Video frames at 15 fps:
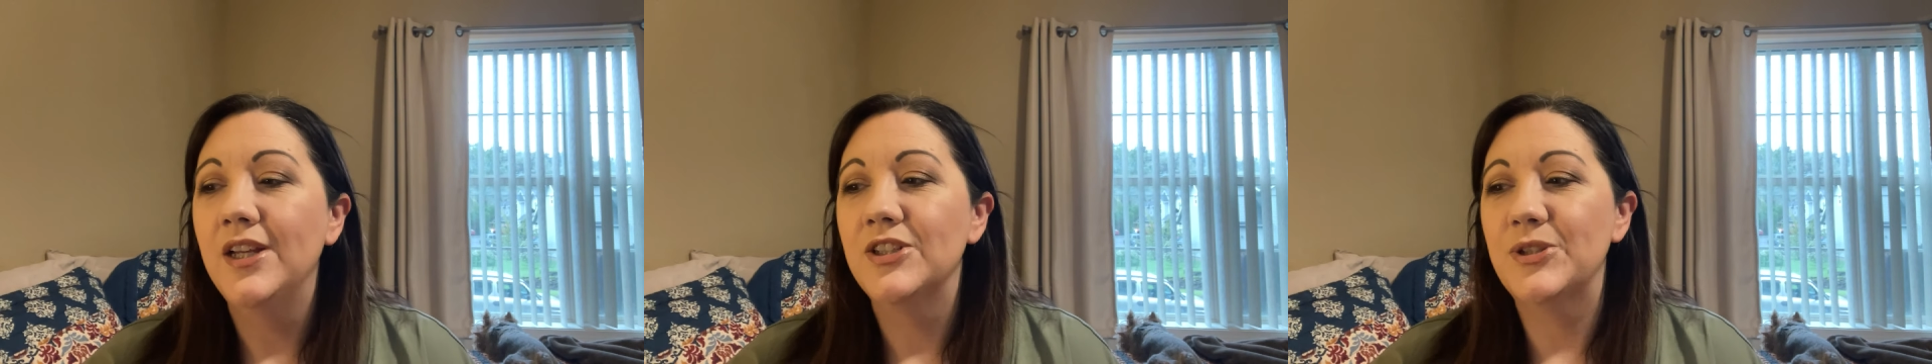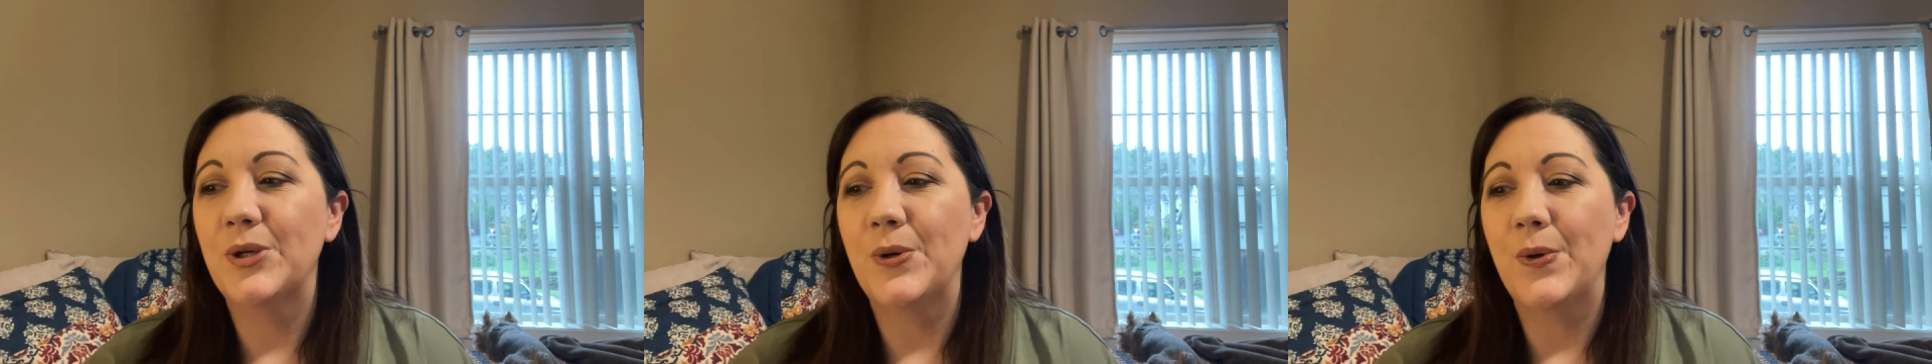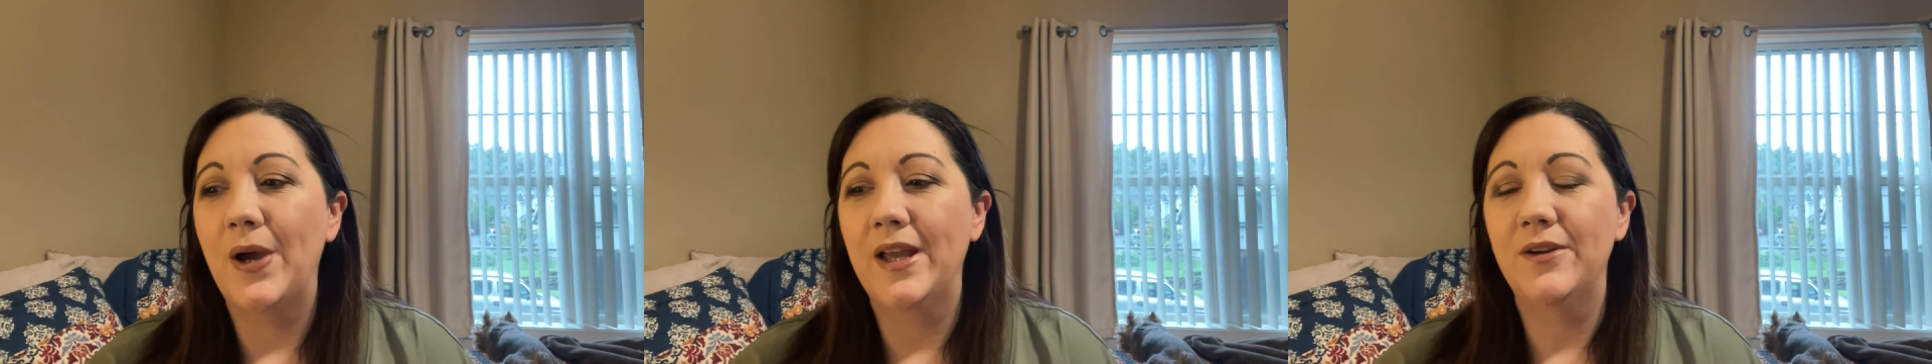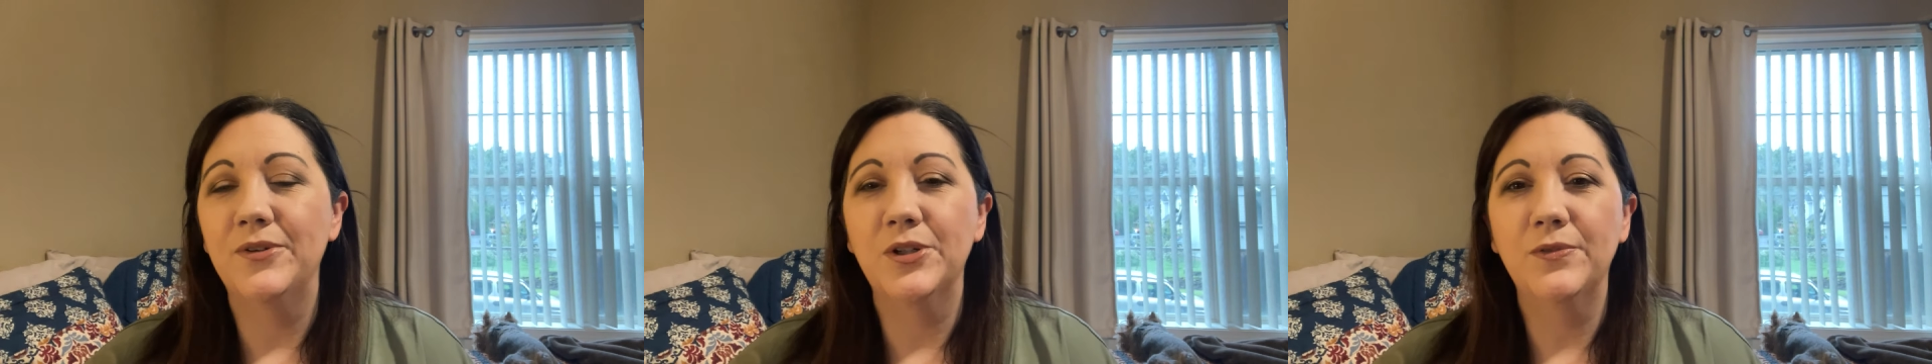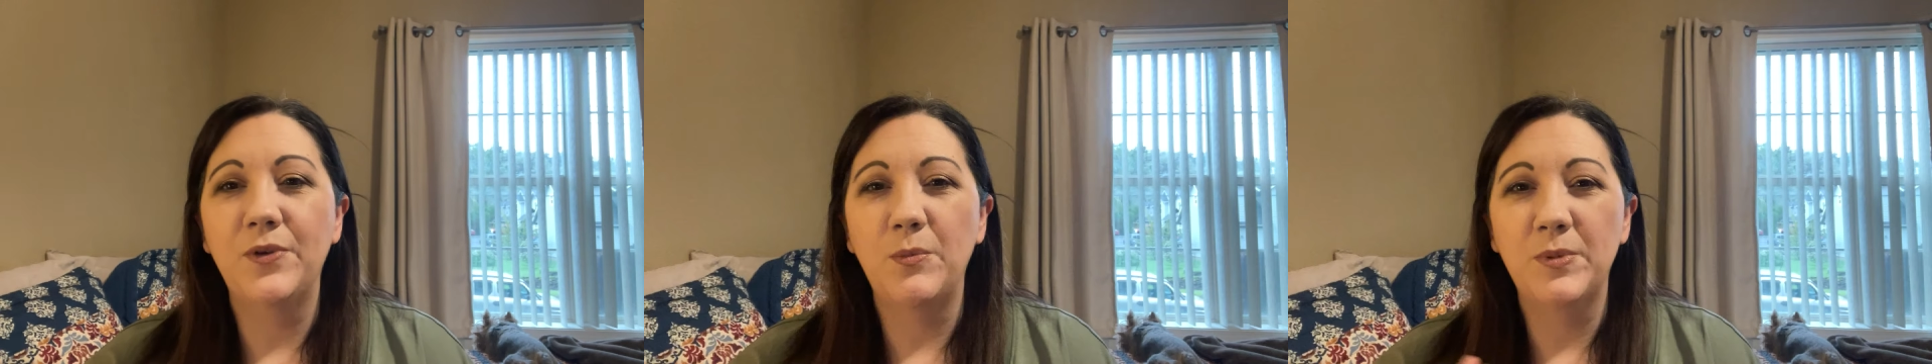So I
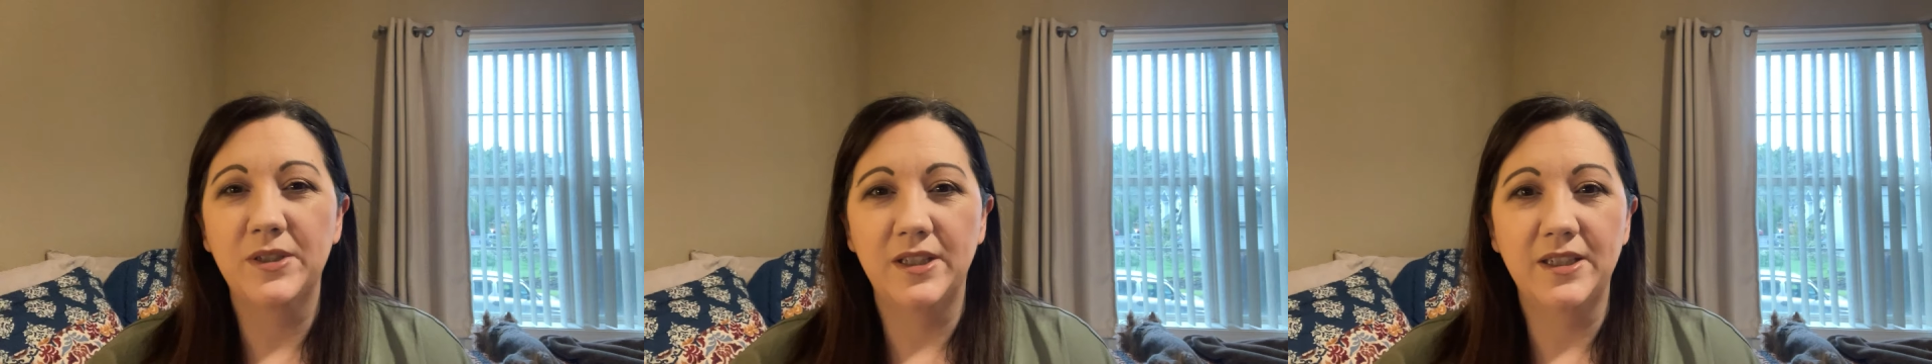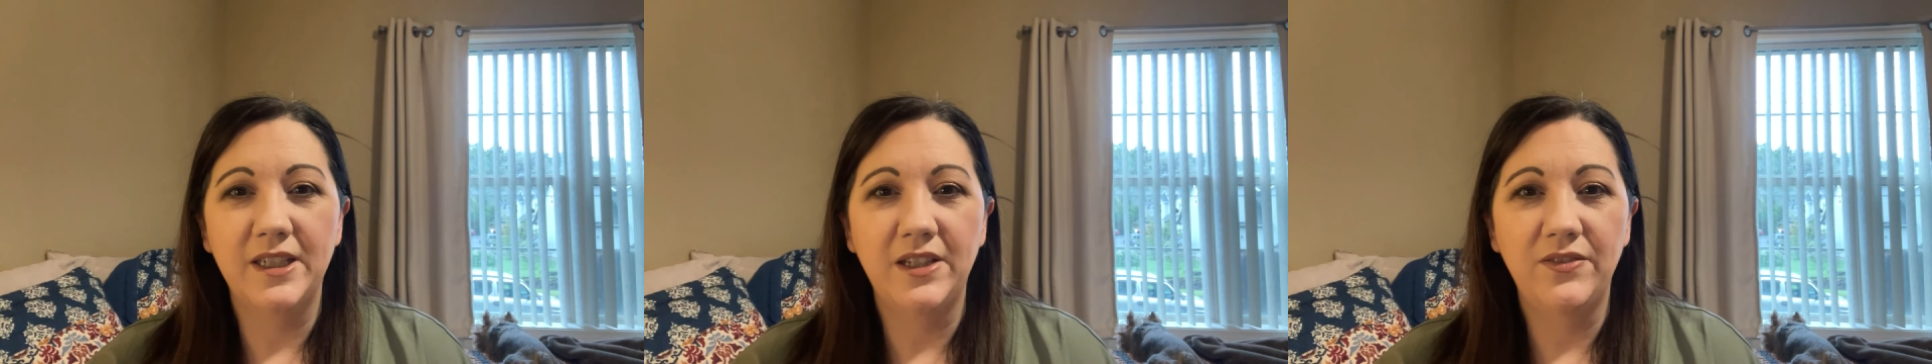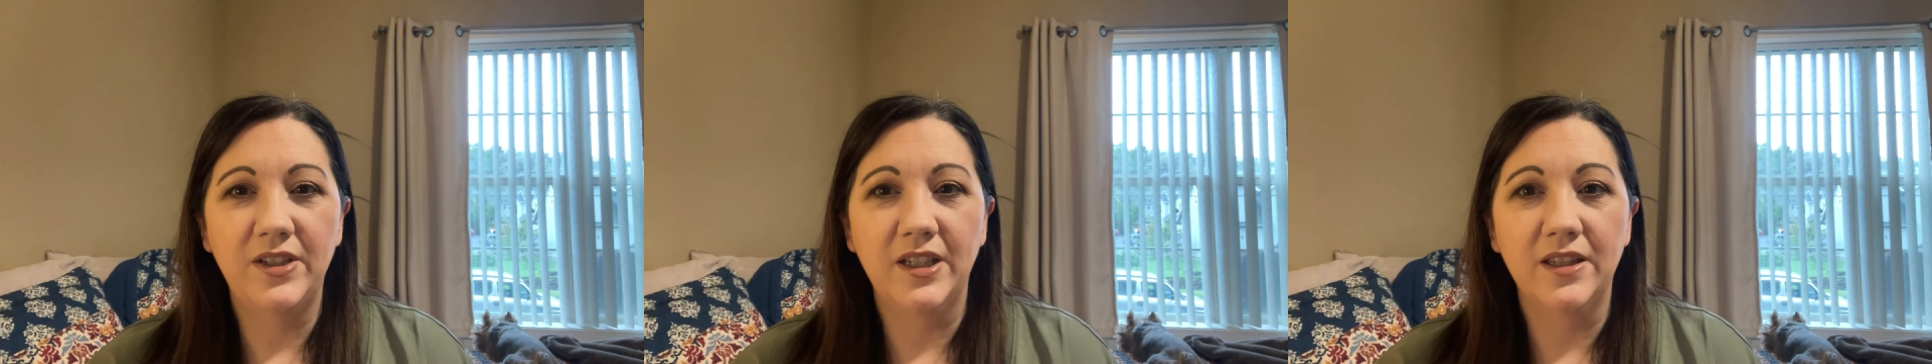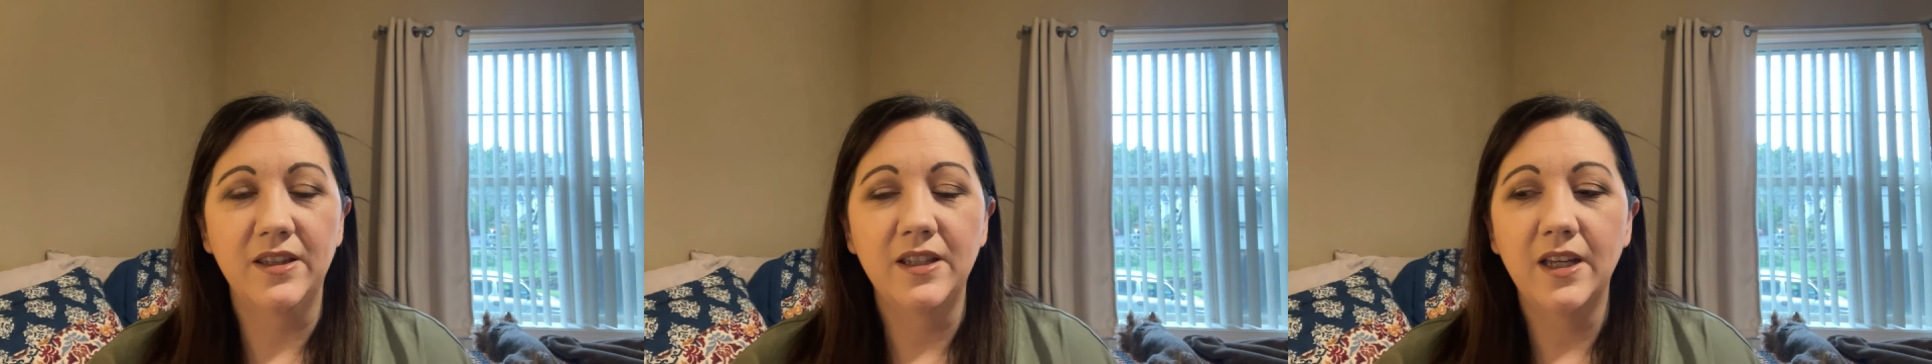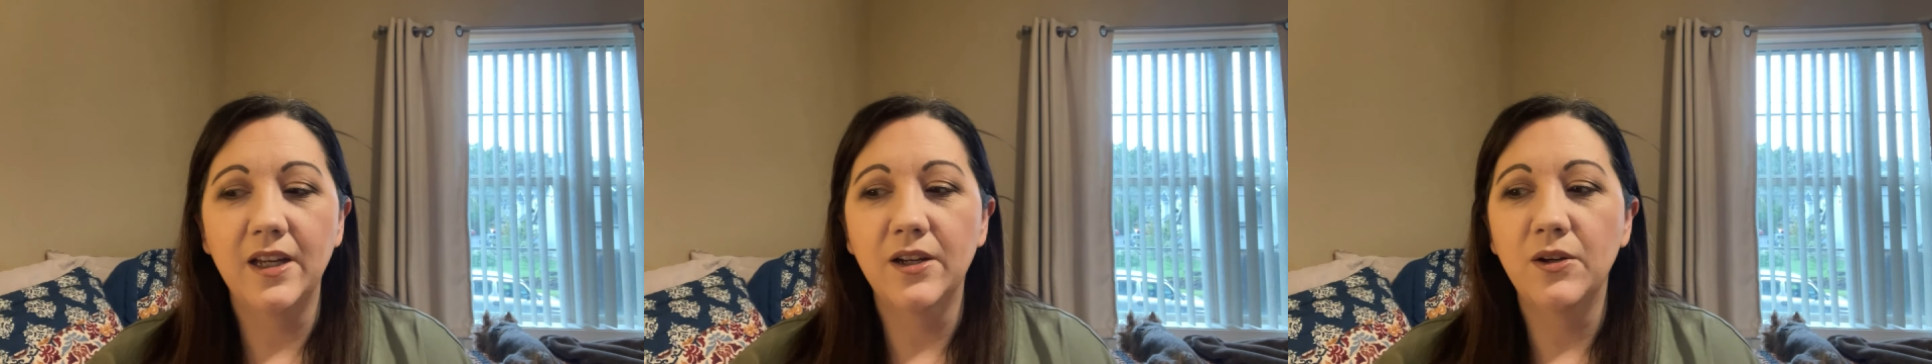don't know if I'll put the T V
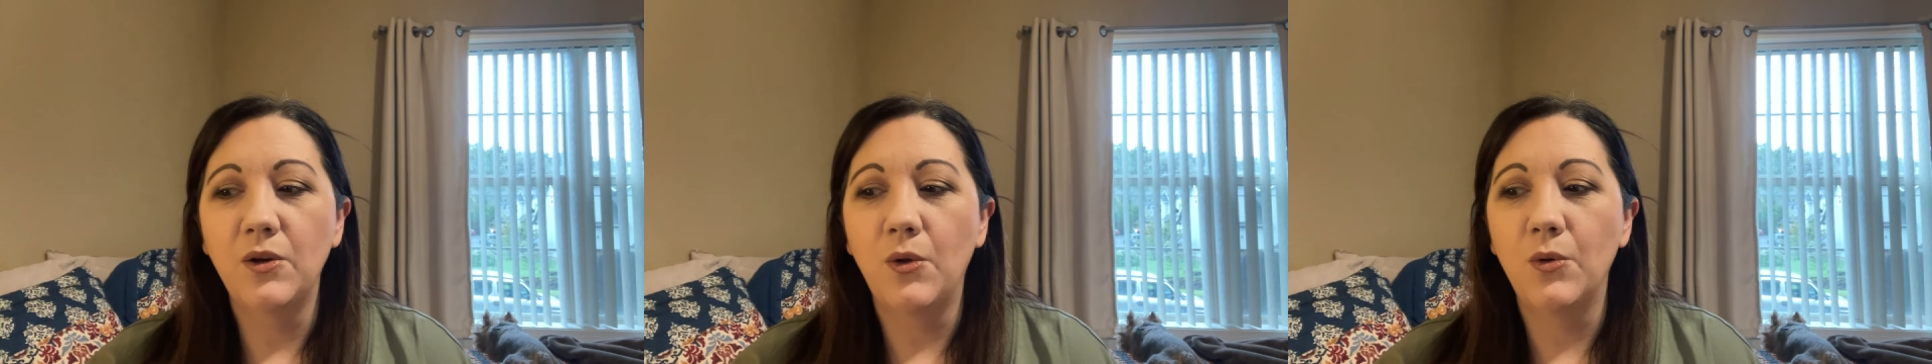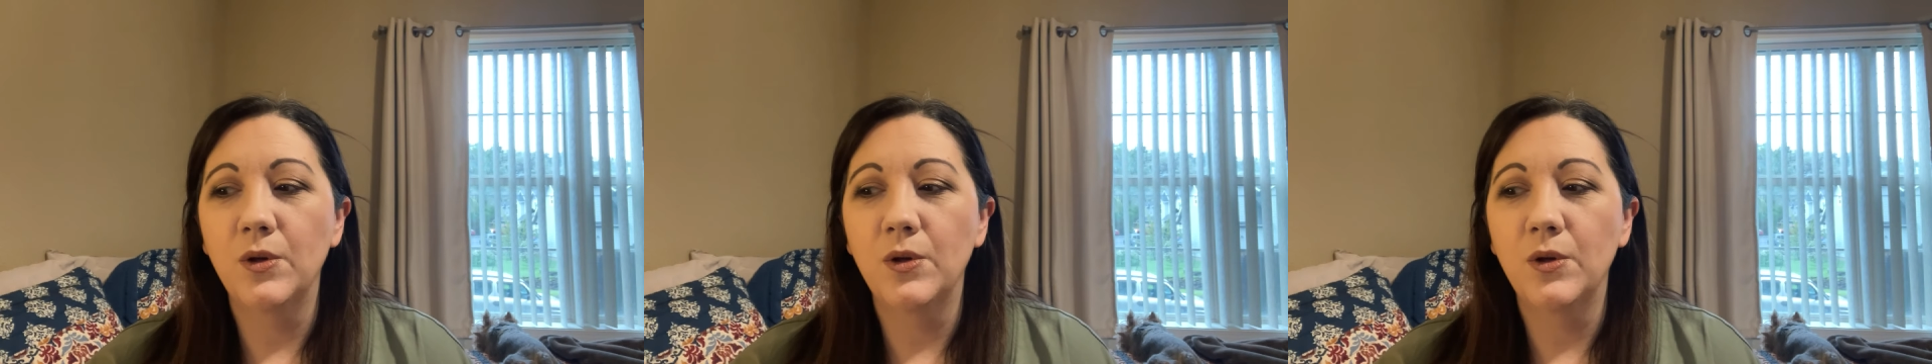in there,